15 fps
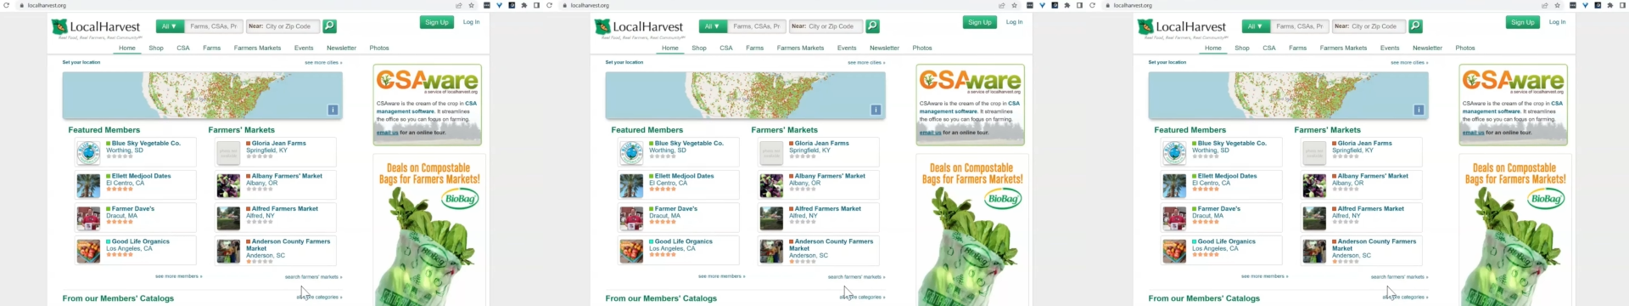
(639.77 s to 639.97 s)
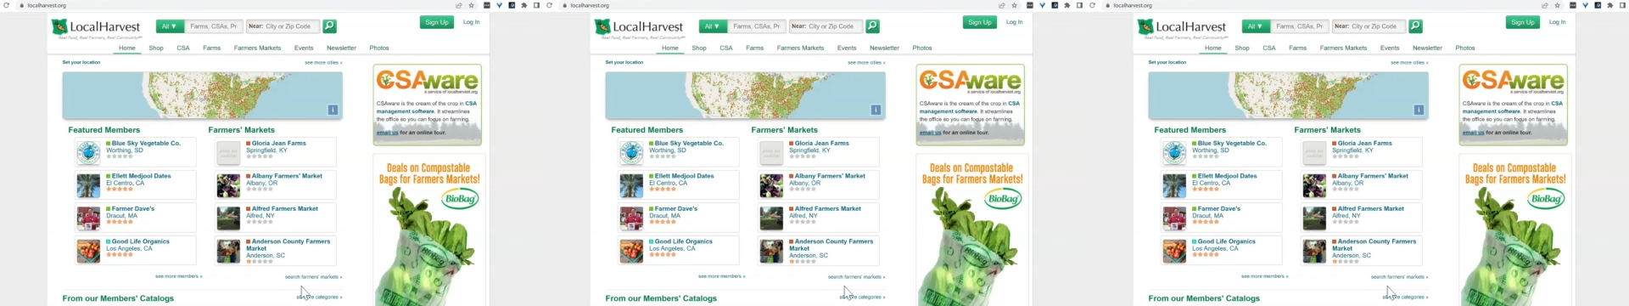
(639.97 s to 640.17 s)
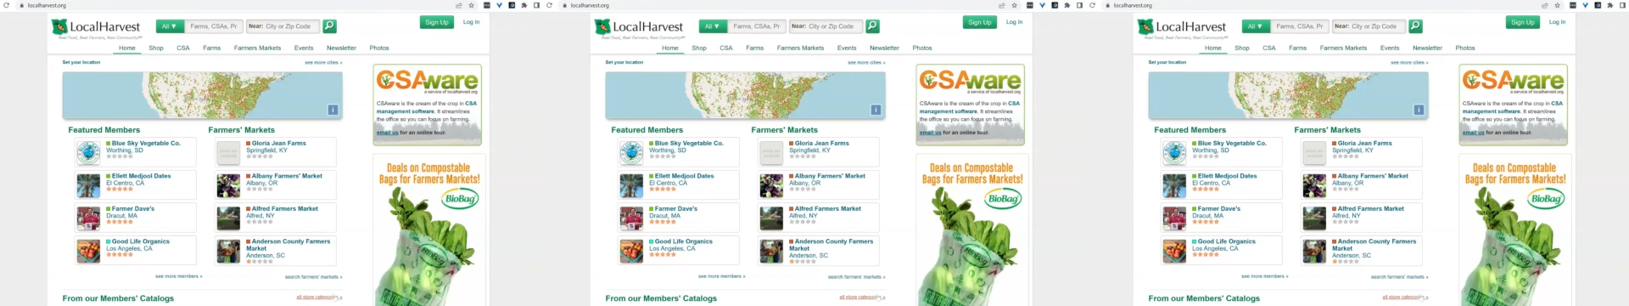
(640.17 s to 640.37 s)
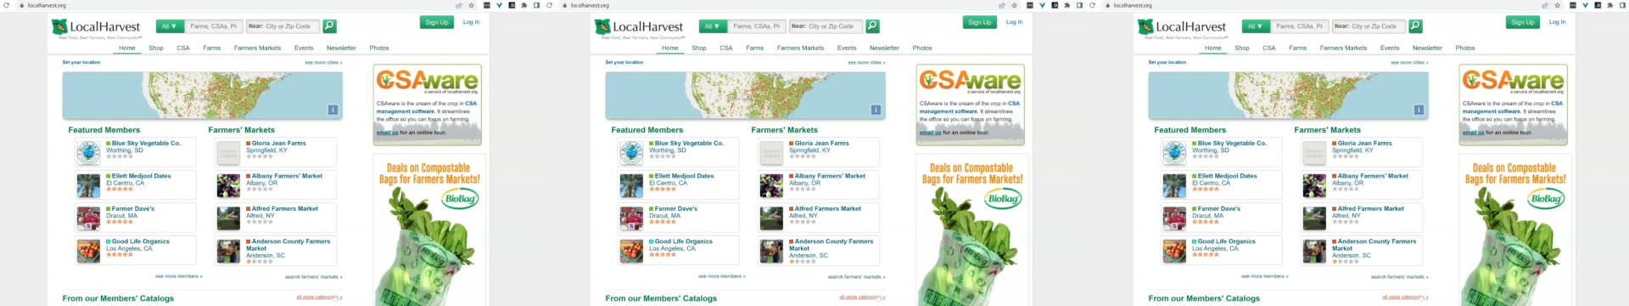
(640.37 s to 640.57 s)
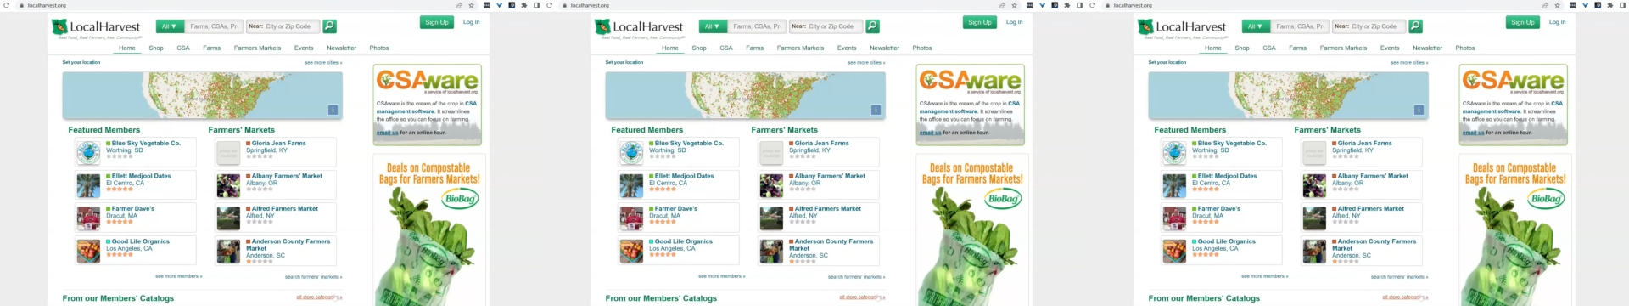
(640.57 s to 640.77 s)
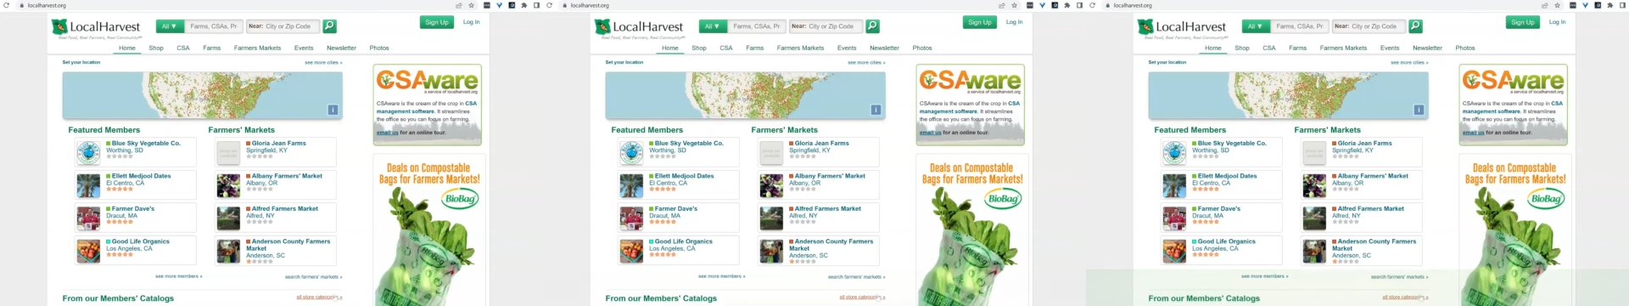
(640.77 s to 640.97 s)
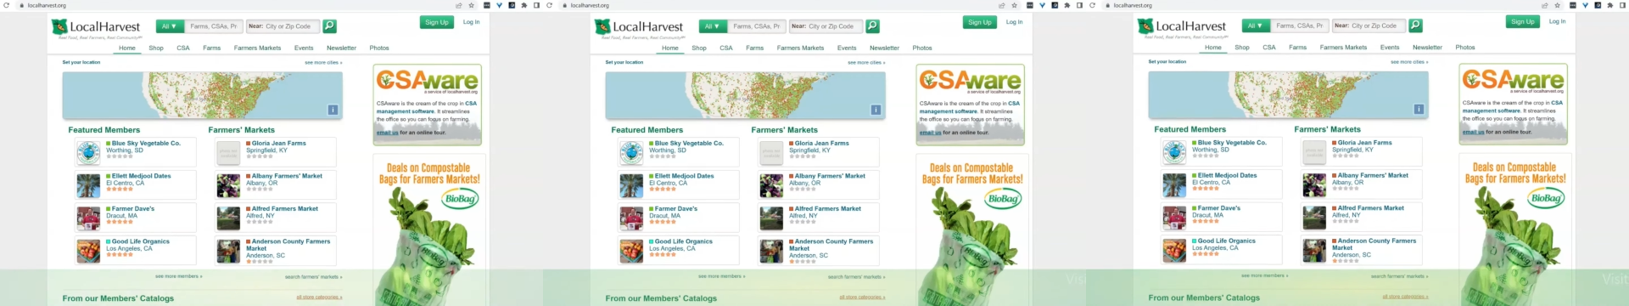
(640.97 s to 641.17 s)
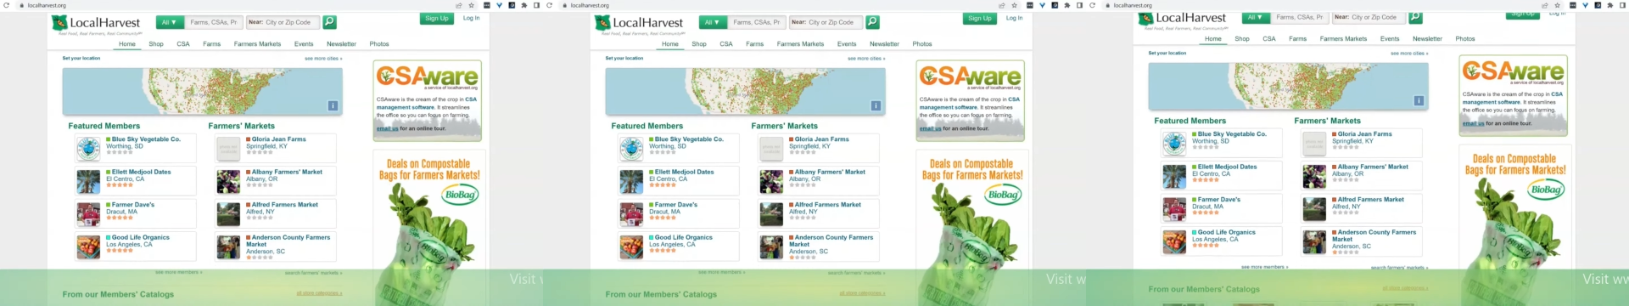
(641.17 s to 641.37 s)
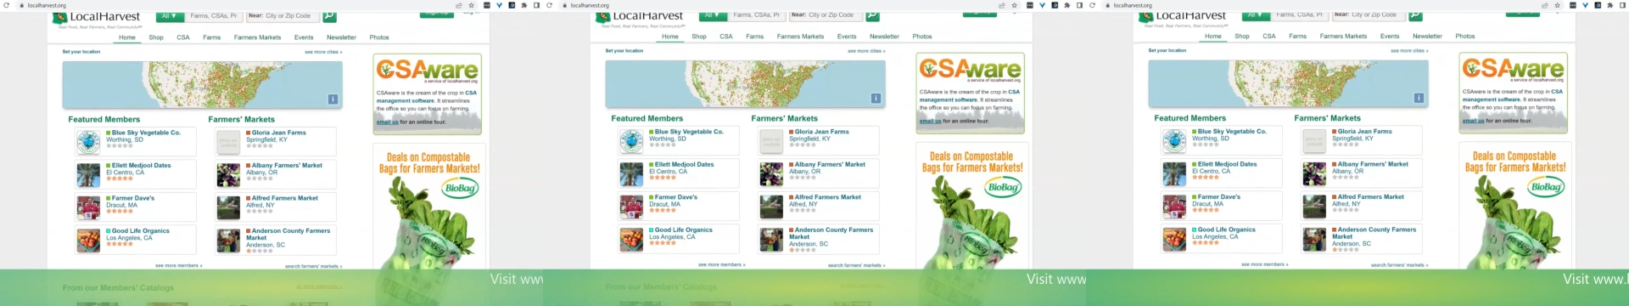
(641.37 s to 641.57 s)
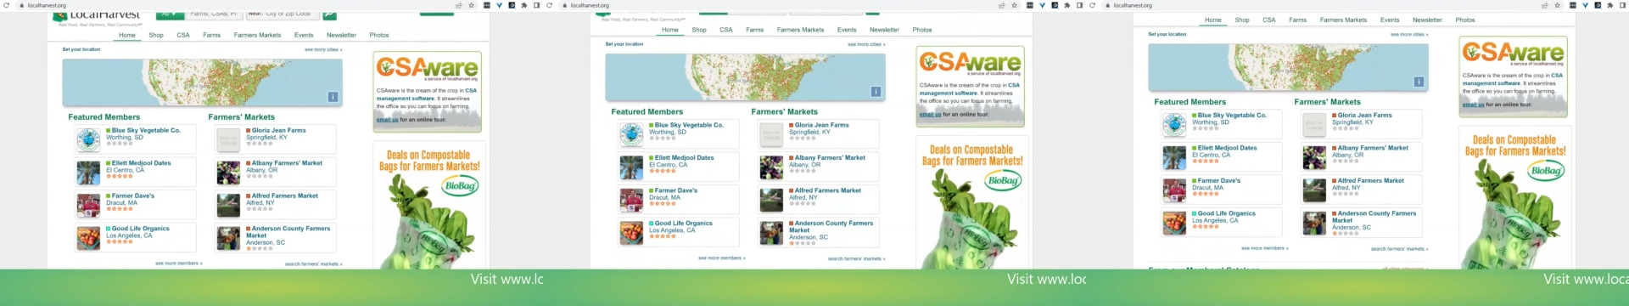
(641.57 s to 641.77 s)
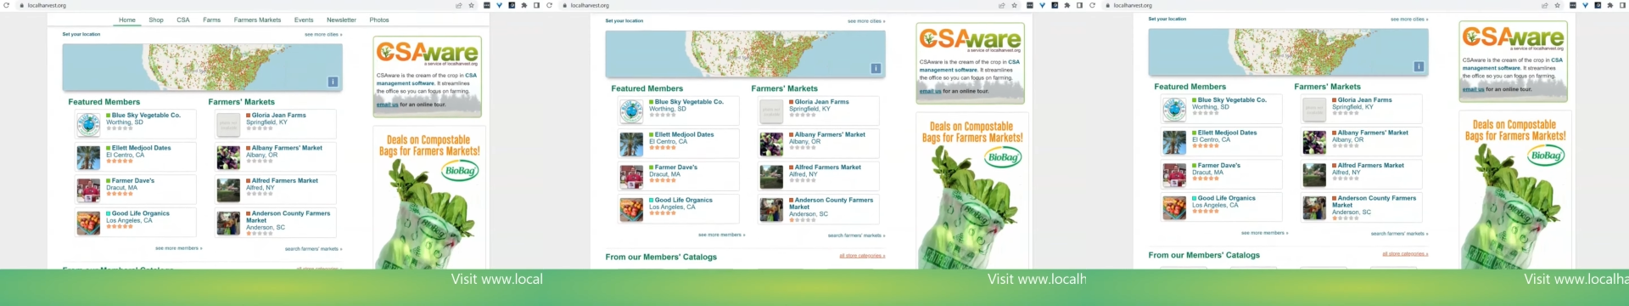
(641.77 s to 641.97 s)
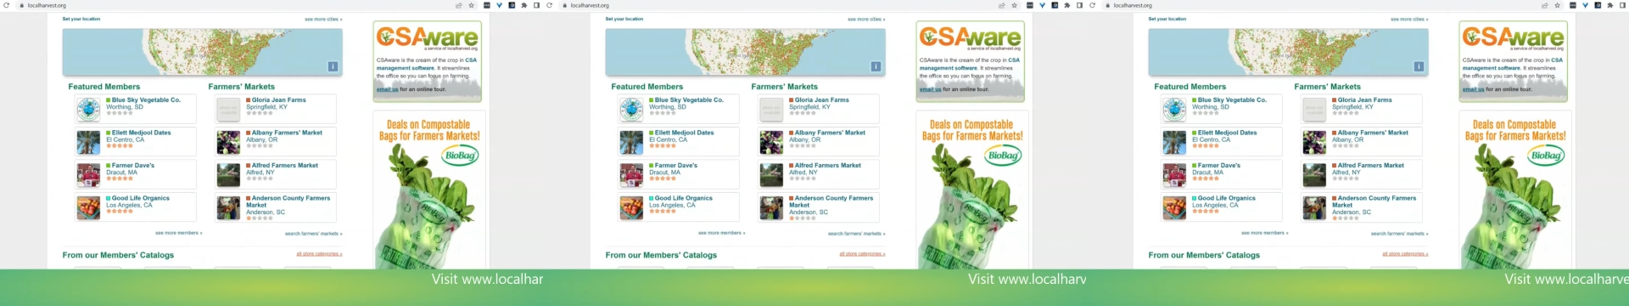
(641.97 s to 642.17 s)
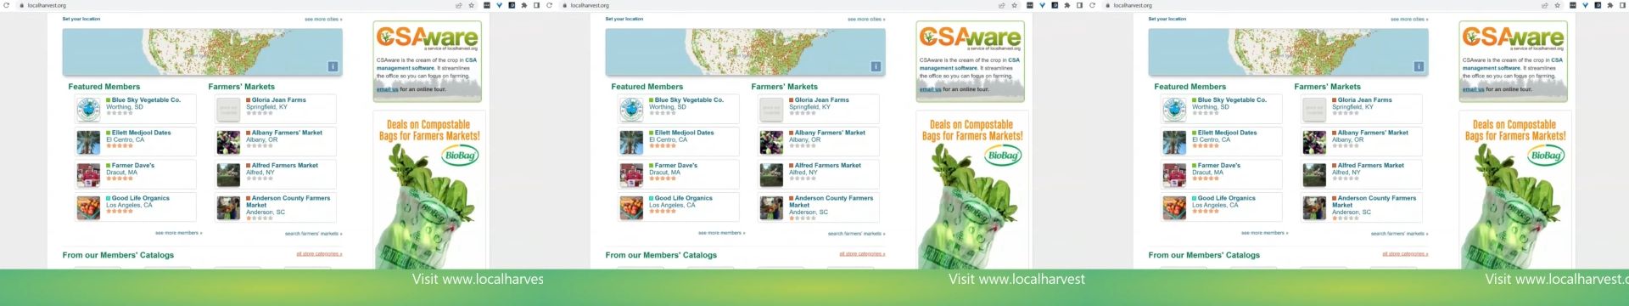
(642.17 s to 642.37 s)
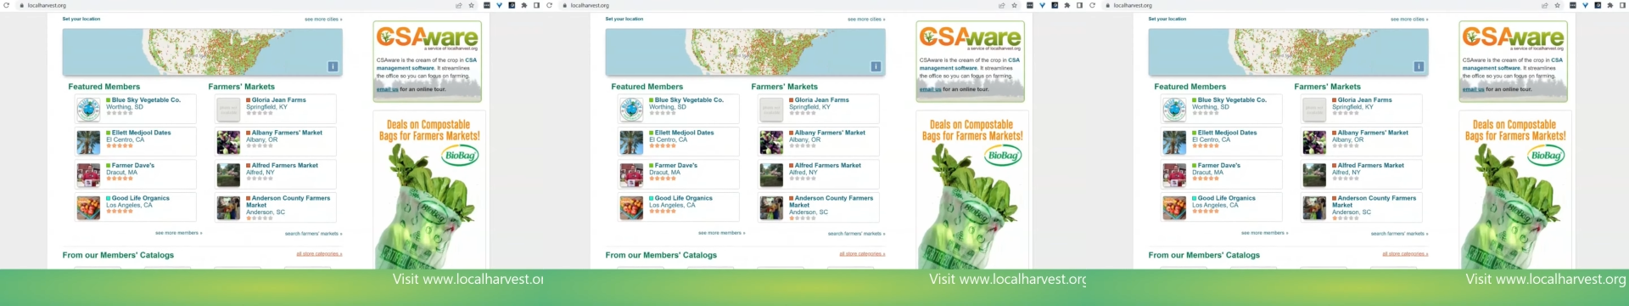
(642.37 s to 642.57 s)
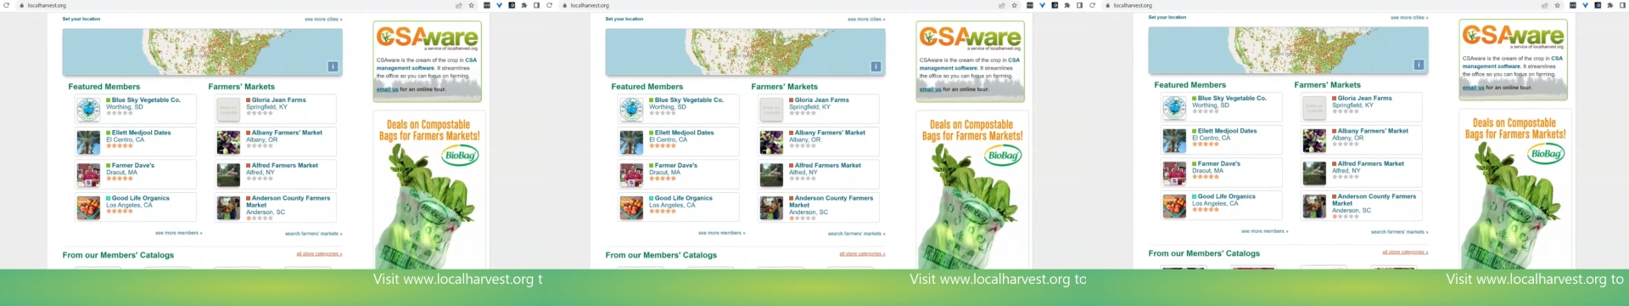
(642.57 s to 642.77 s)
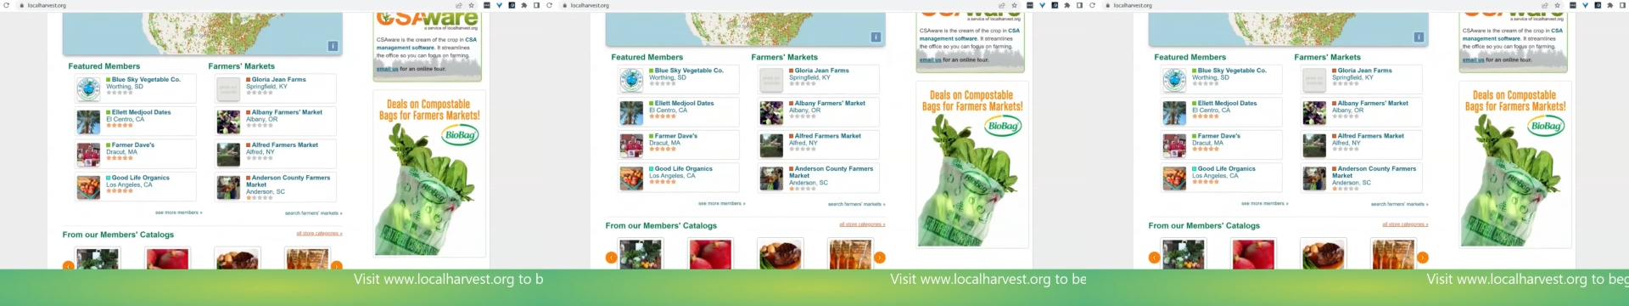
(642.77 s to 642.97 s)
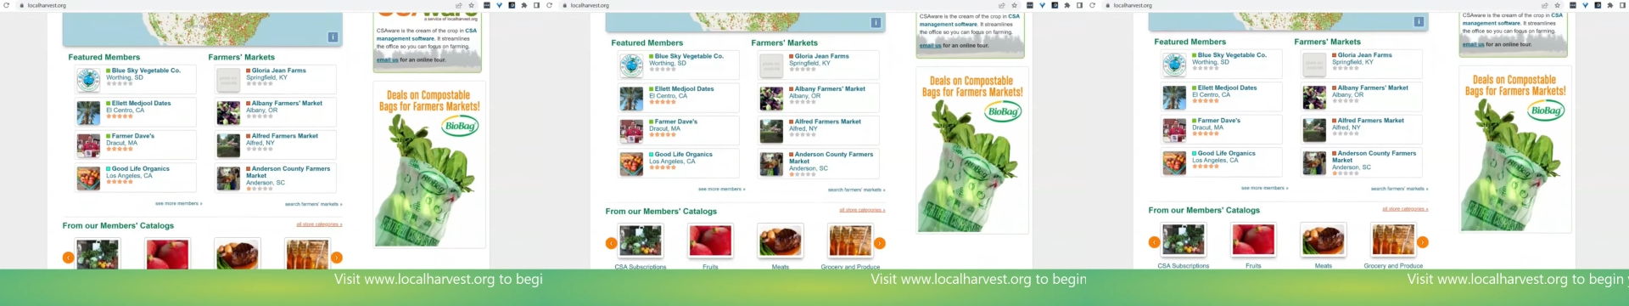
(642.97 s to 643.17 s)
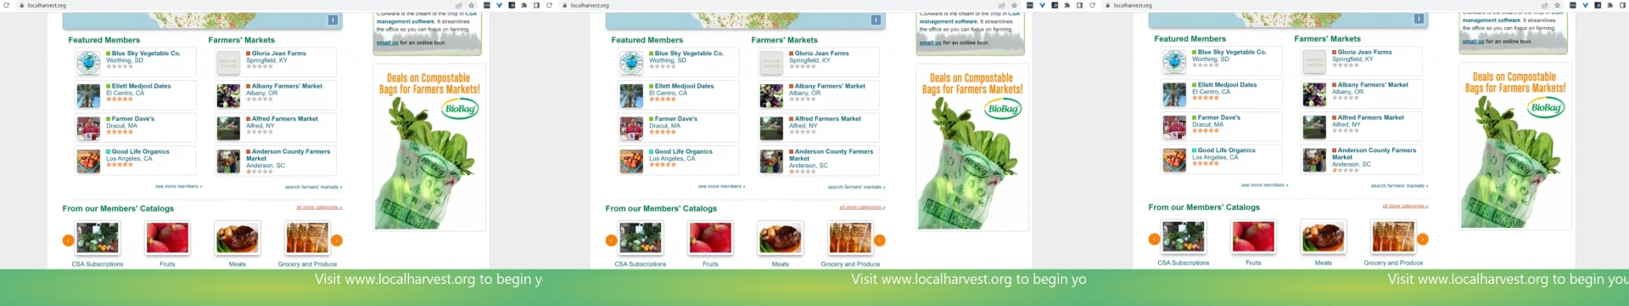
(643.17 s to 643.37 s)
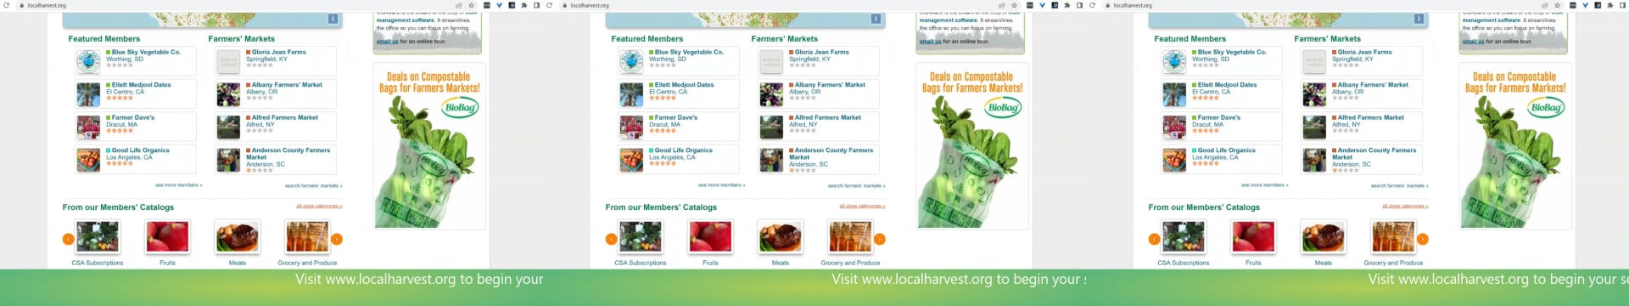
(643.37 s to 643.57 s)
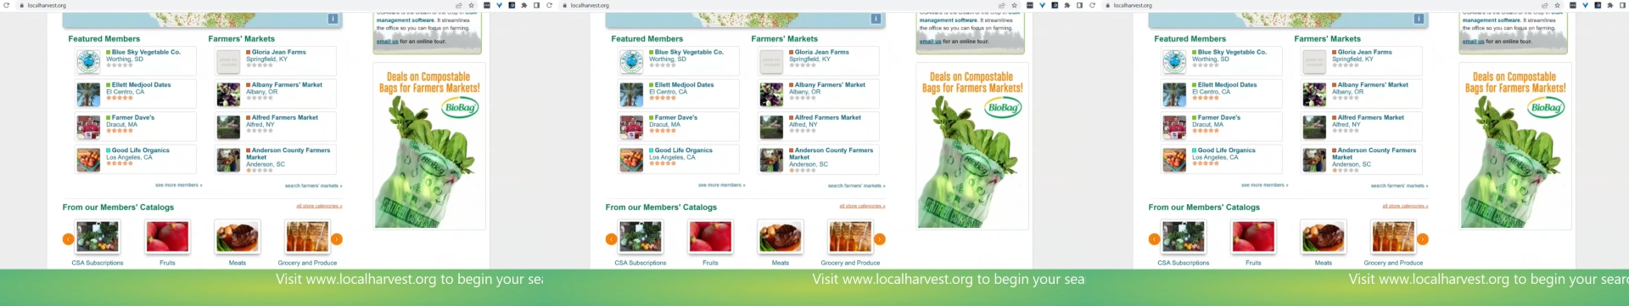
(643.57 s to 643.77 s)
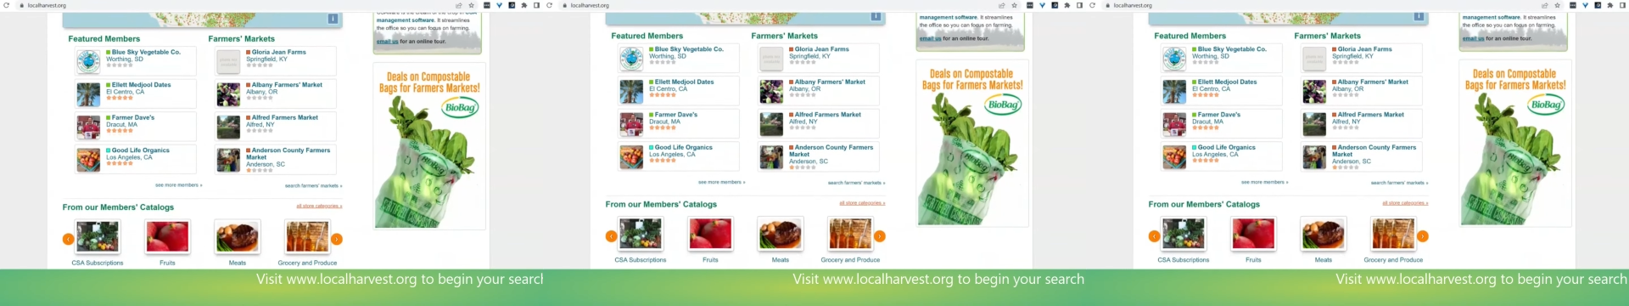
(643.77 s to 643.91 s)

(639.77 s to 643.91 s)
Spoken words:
(no speaker visible)